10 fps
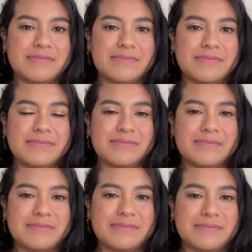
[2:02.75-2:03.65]

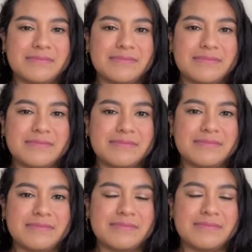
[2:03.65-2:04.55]

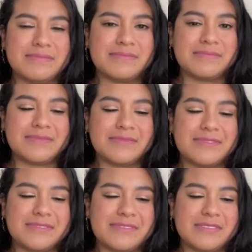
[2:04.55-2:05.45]

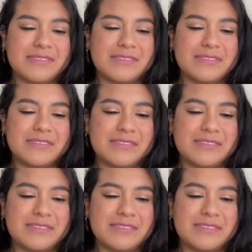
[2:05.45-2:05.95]
The person shown says nothing.